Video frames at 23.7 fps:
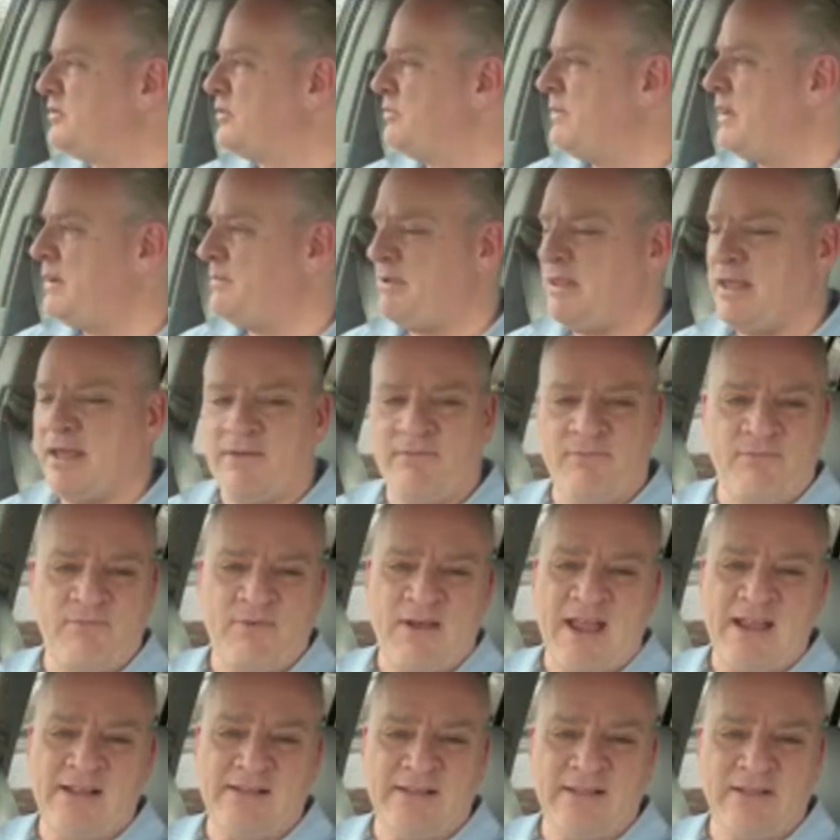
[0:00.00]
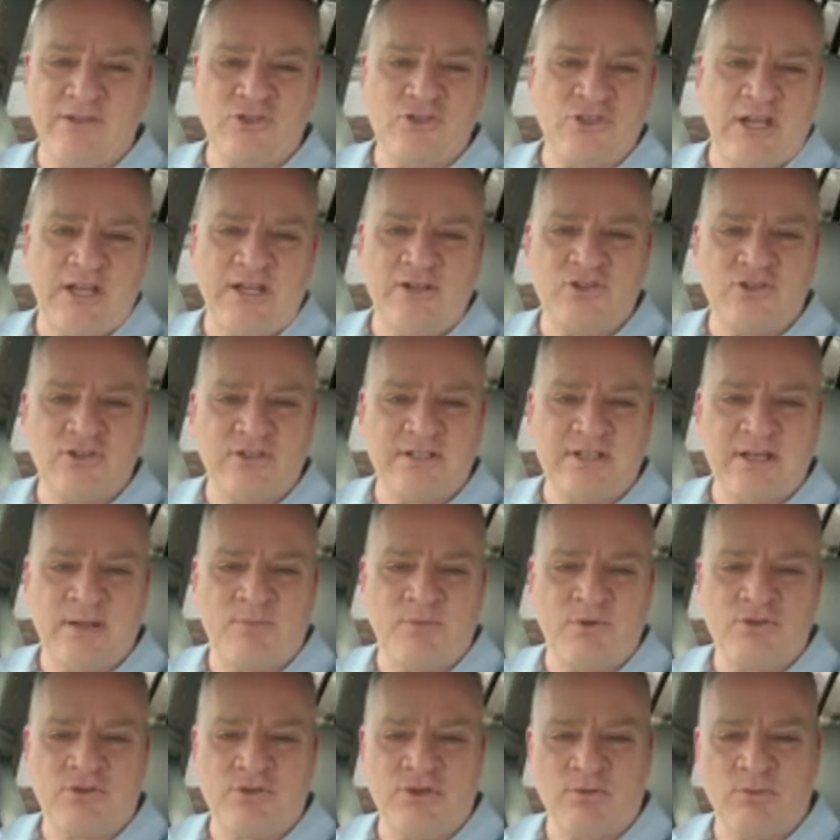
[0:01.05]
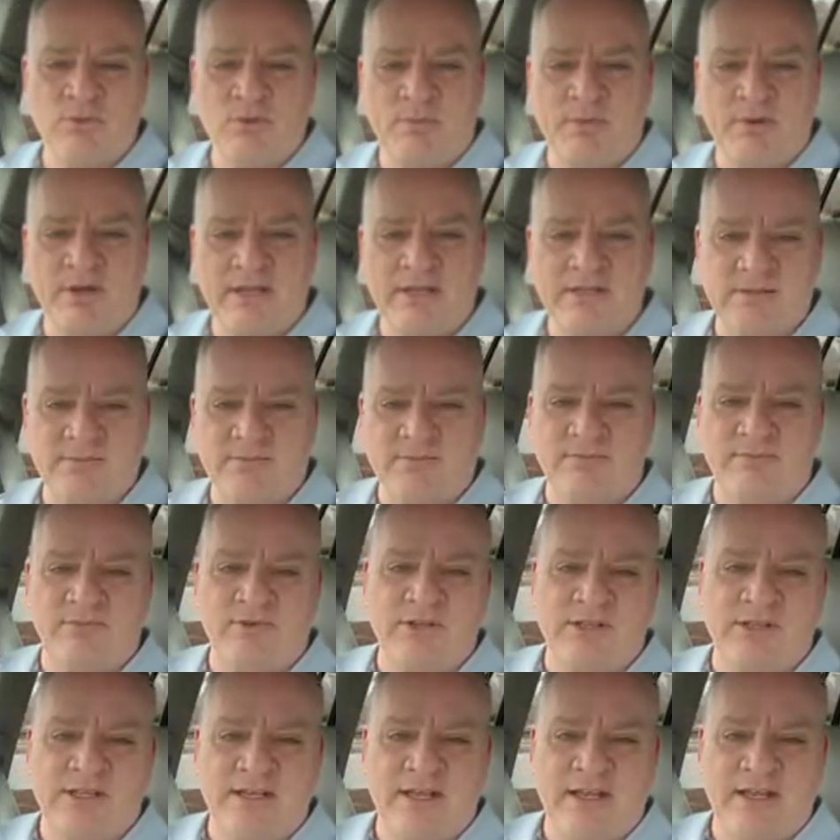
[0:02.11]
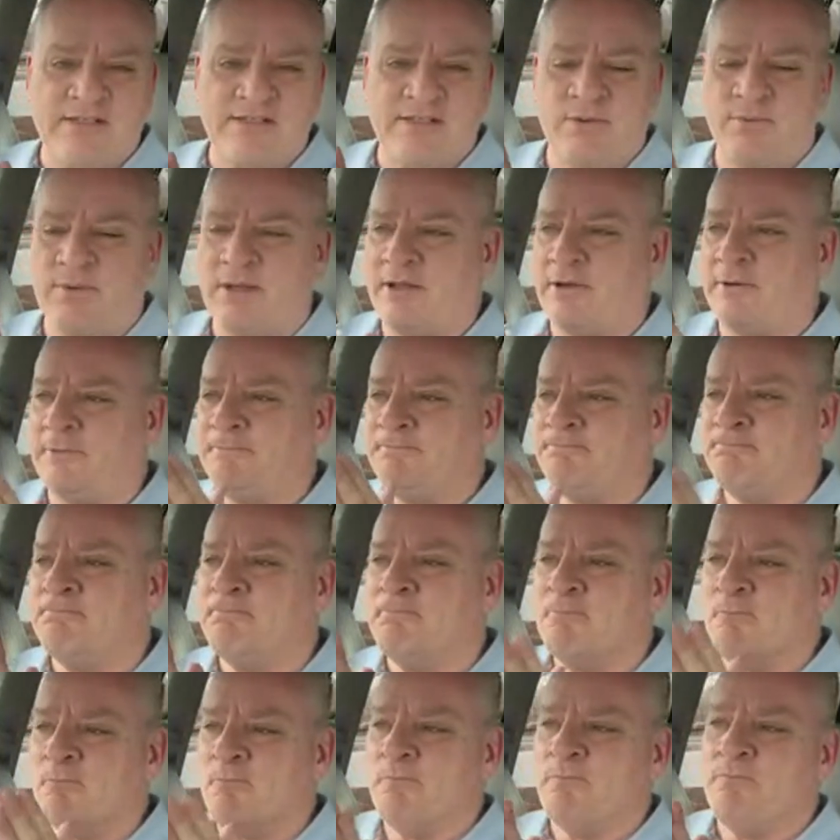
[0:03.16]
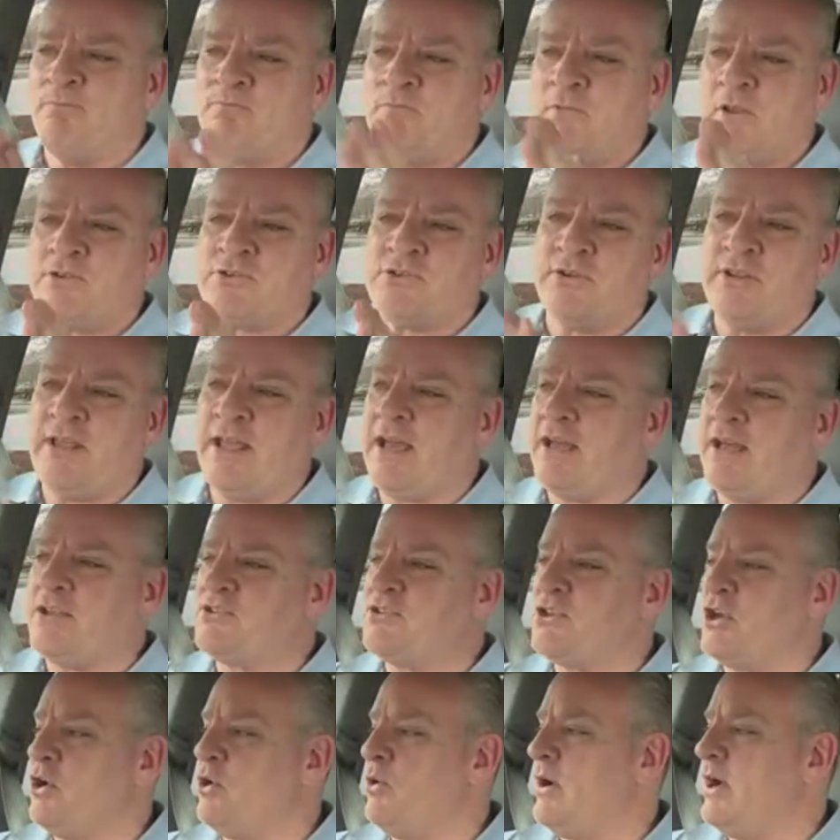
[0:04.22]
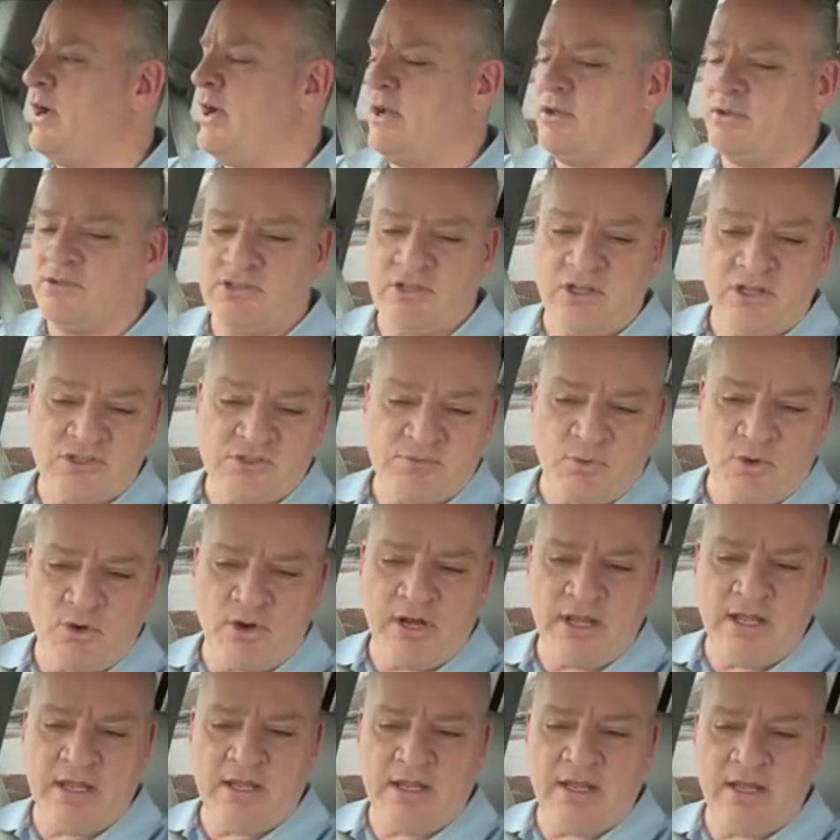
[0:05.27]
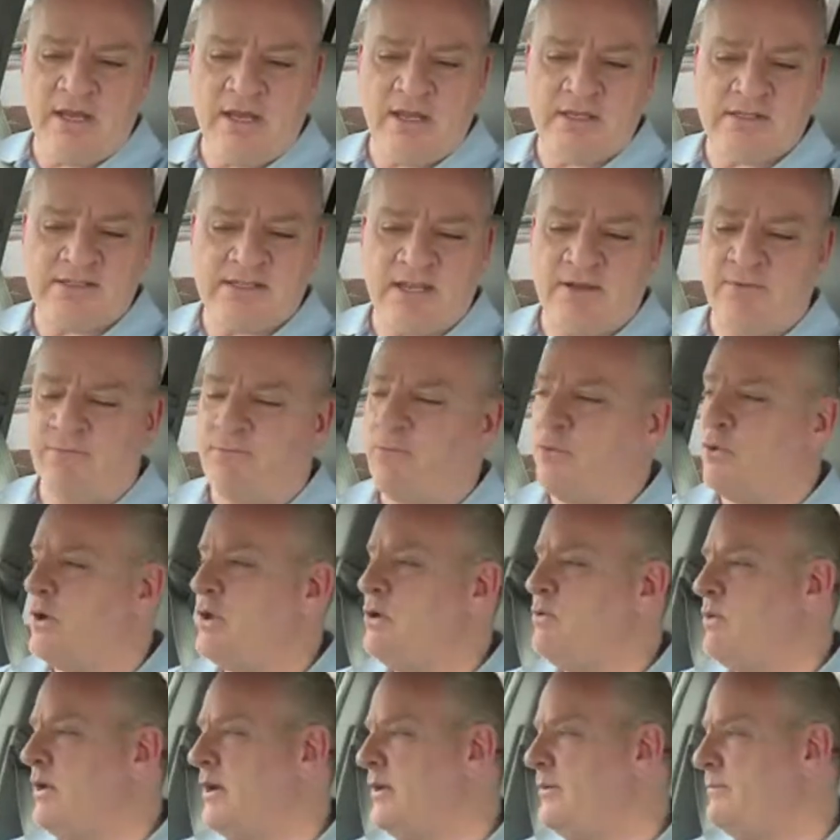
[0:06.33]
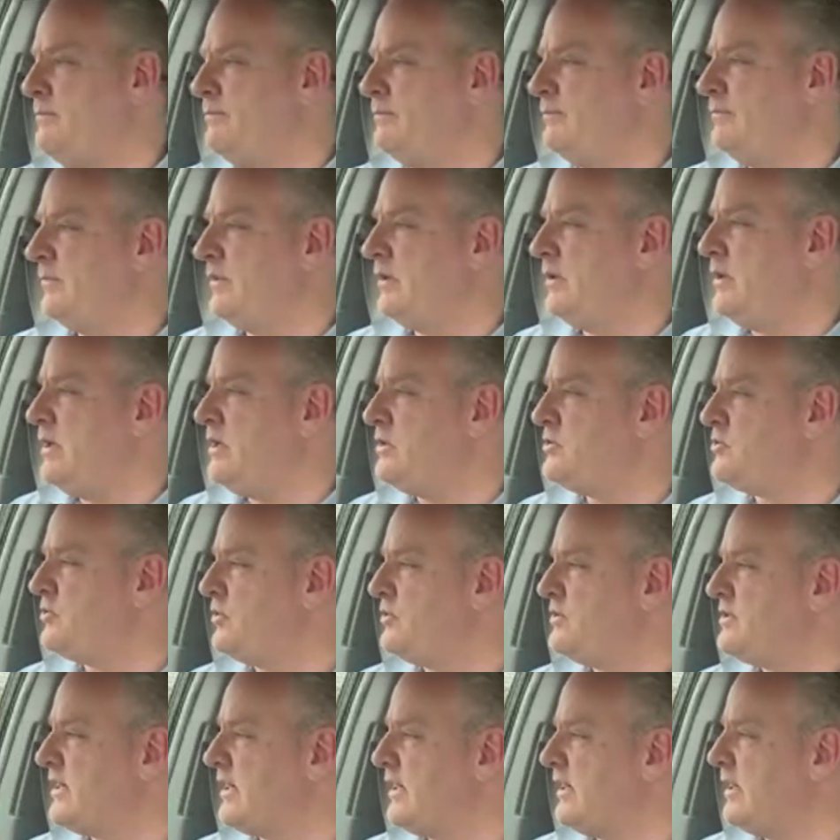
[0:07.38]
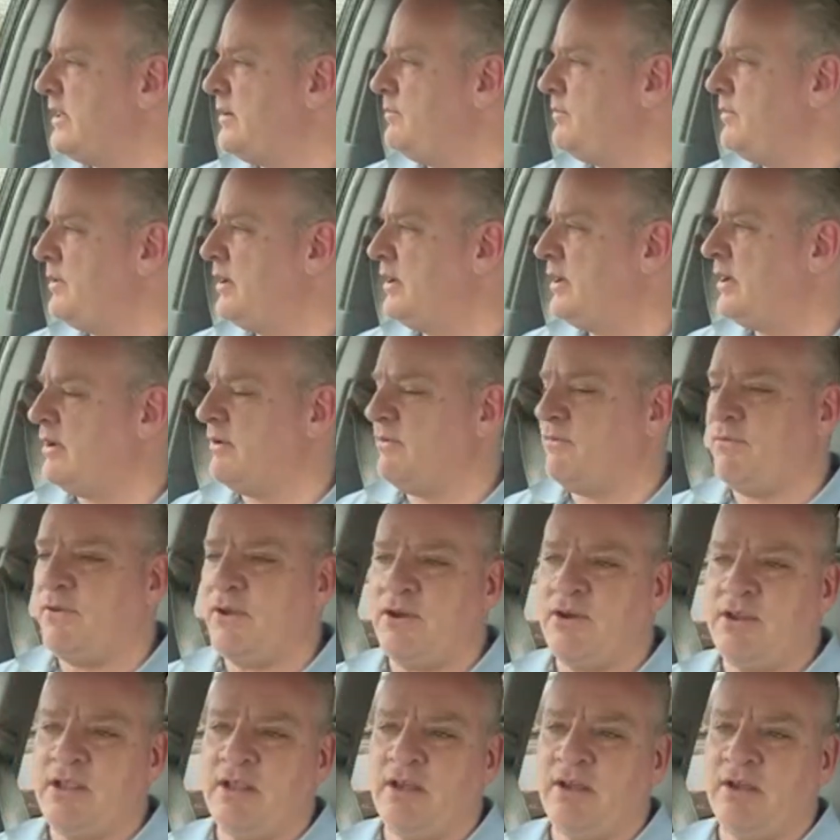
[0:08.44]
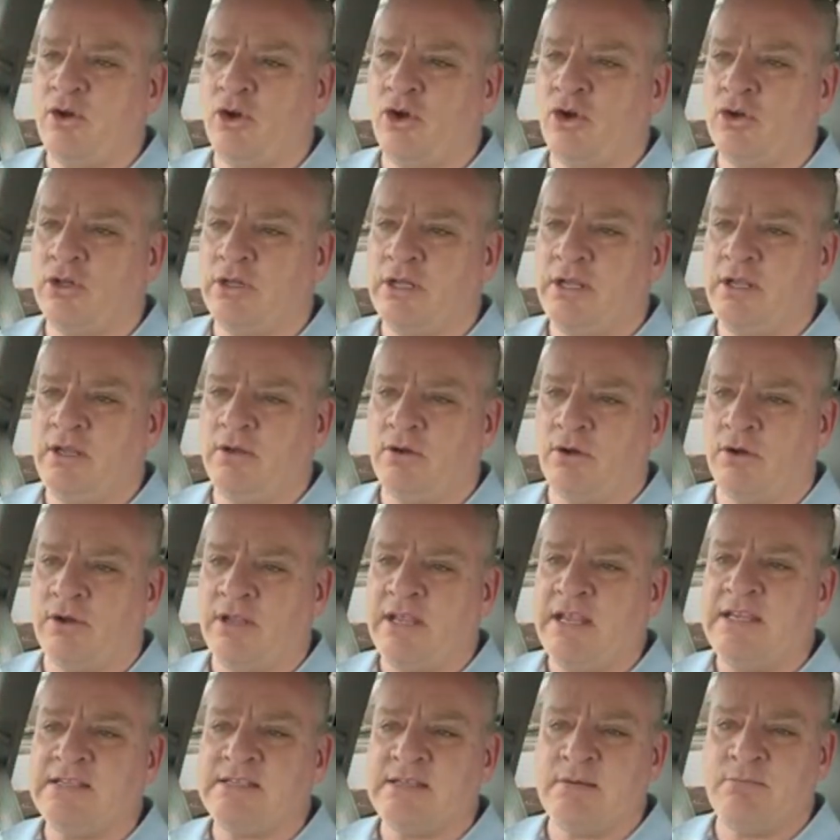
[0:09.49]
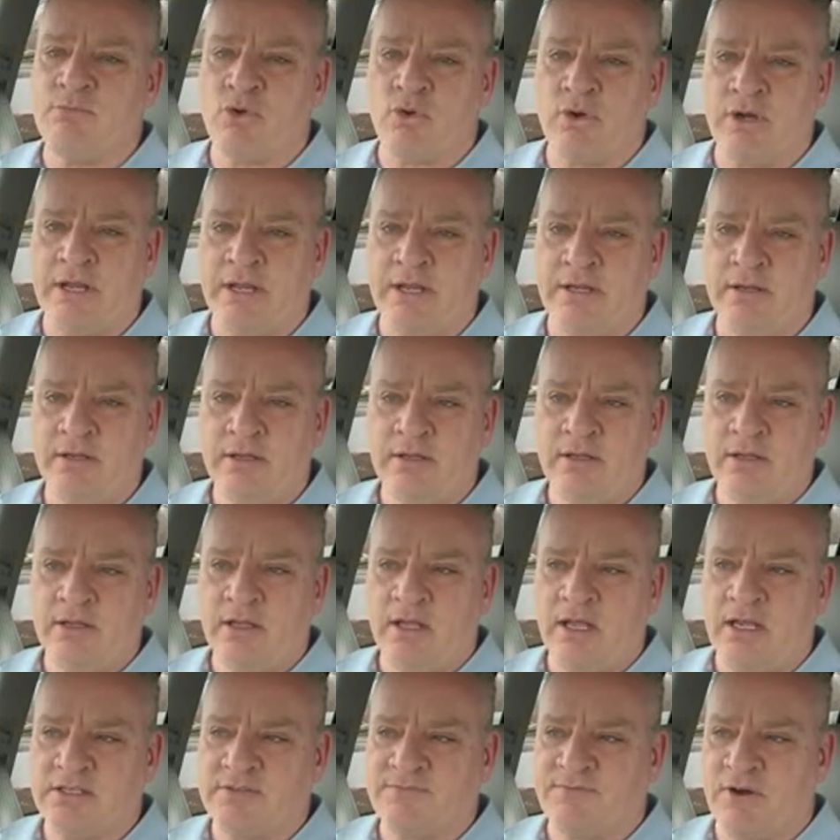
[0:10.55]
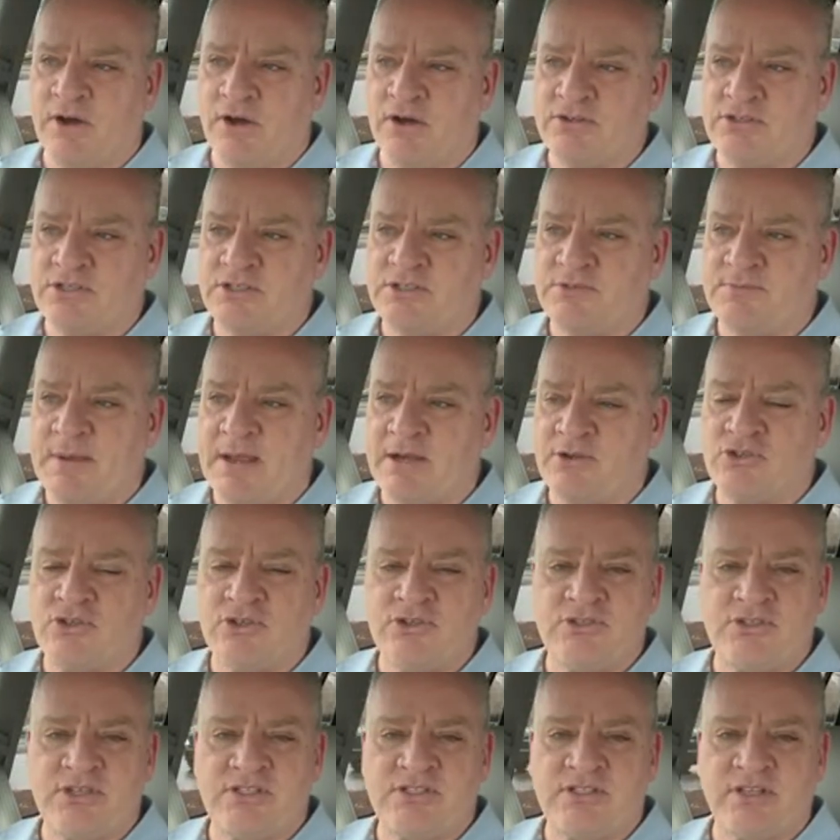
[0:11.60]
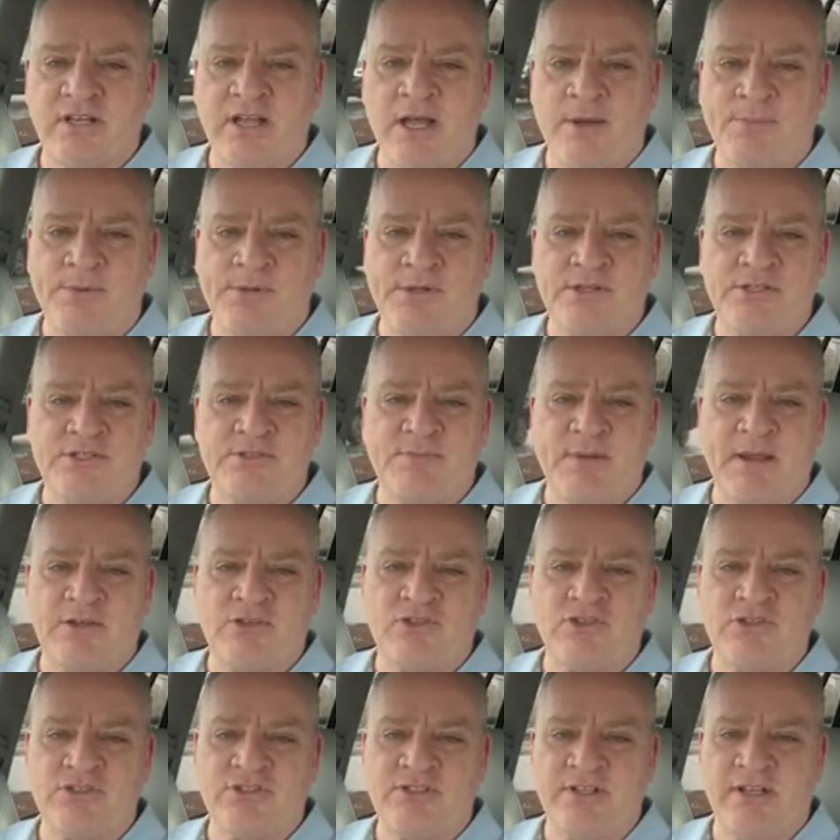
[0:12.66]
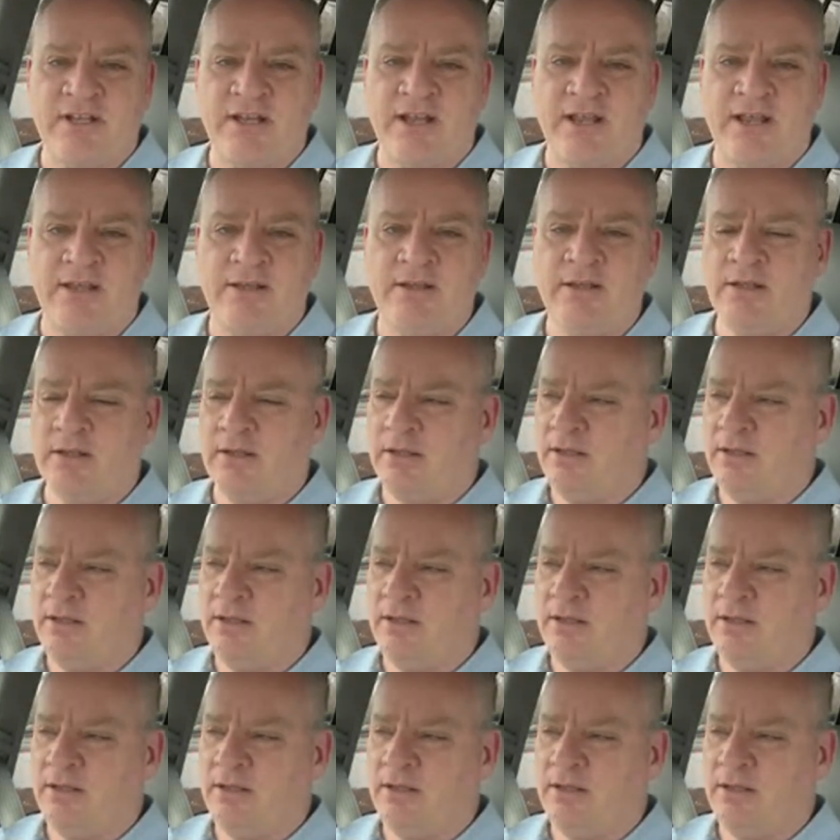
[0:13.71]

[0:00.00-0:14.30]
So maybe that violent change in temperature will bring us some really nasty weather. So yeah, so this morning it is 10:41 Eastern time. Very early or easy morning as far as inspections. Just a couple inspections today.